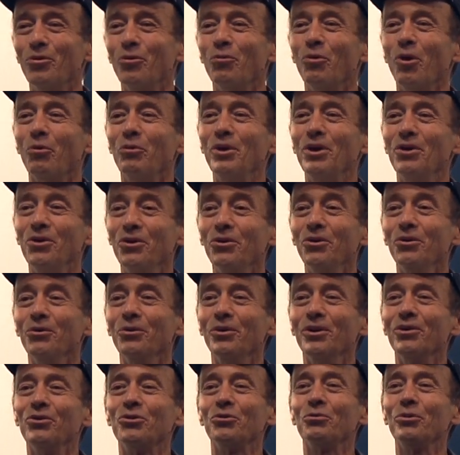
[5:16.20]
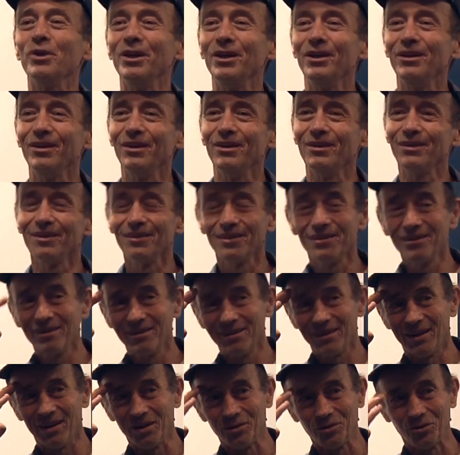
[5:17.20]
What we do is we
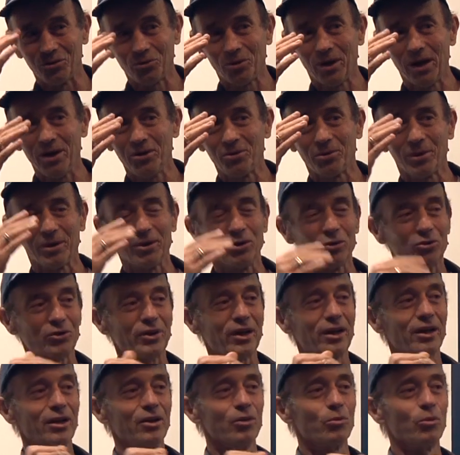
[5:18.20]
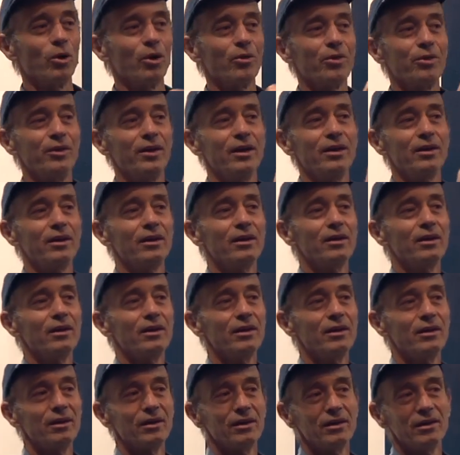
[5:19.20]
try to understand what the
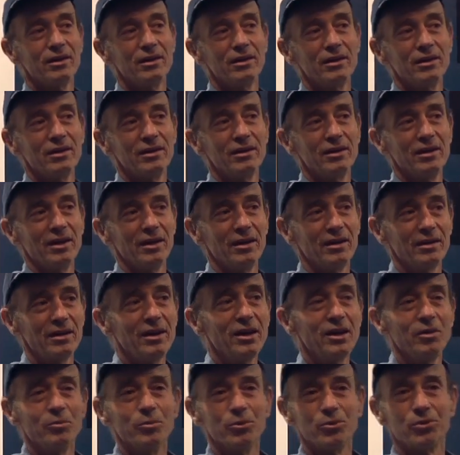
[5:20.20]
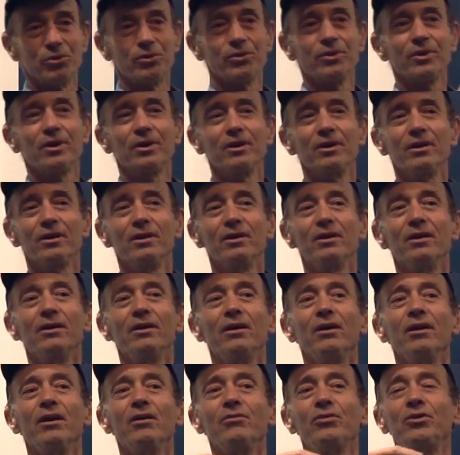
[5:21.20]
themes
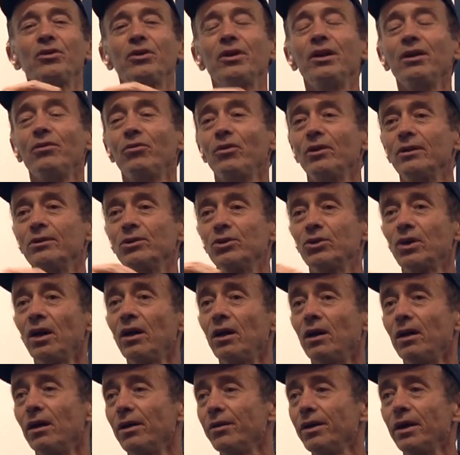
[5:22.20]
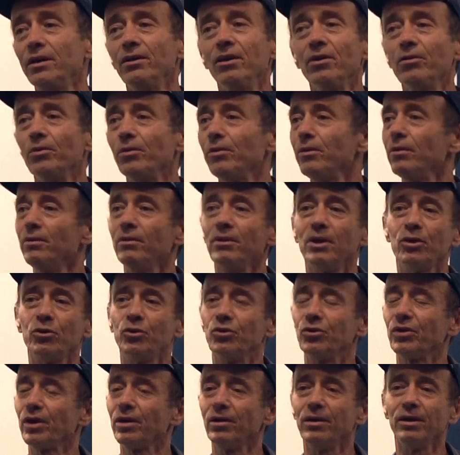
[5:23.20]
of significance are. And they don't
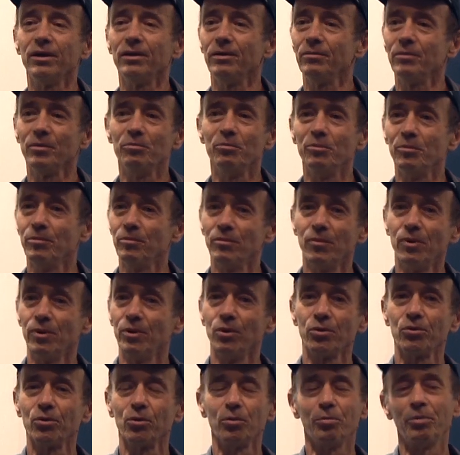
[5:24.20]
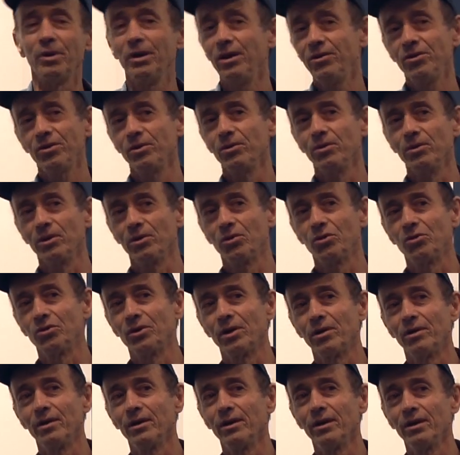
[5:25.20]
necessarily, are not all political
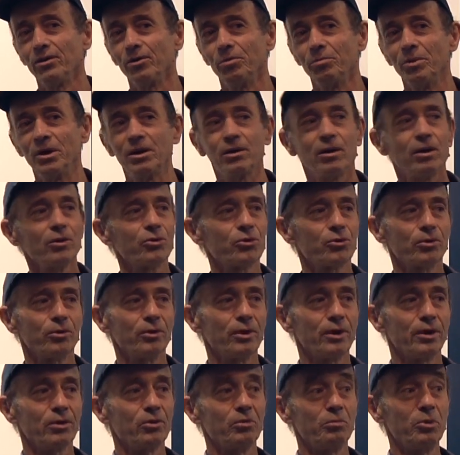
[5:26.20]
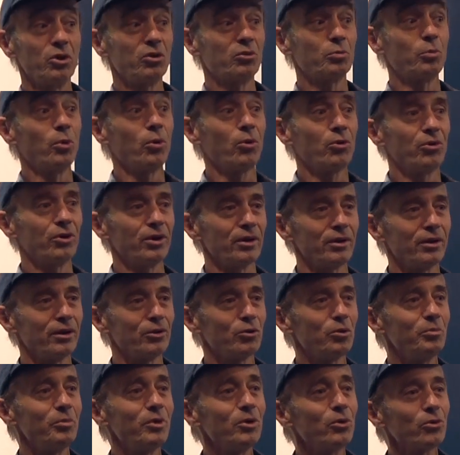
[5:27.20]
necessarily. They could be cultural, they could be sporting, they
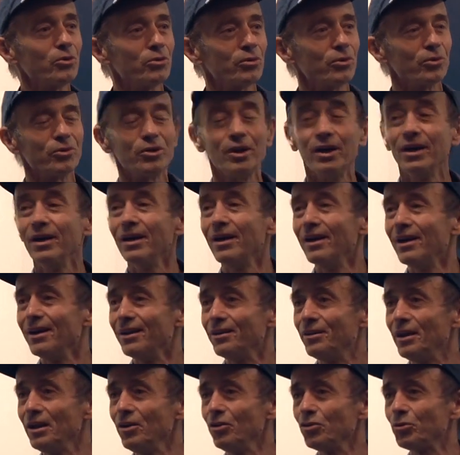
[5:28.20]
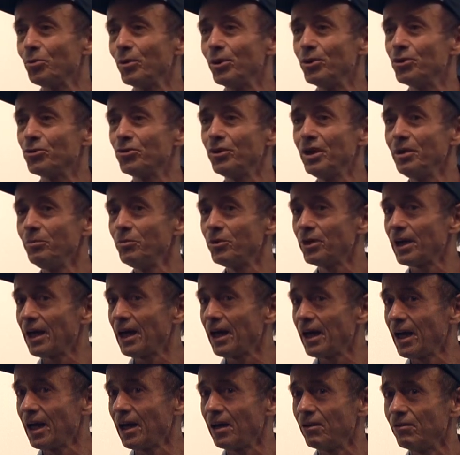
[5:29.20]
could be also things which seem to
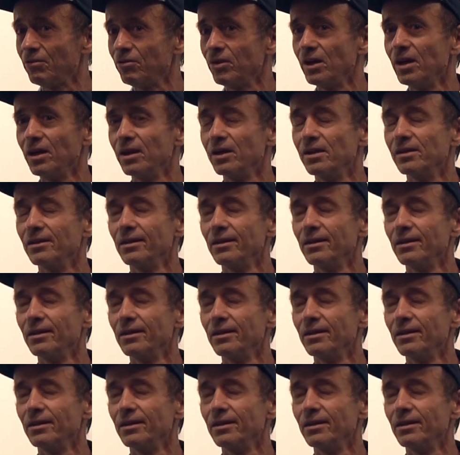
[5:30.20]
have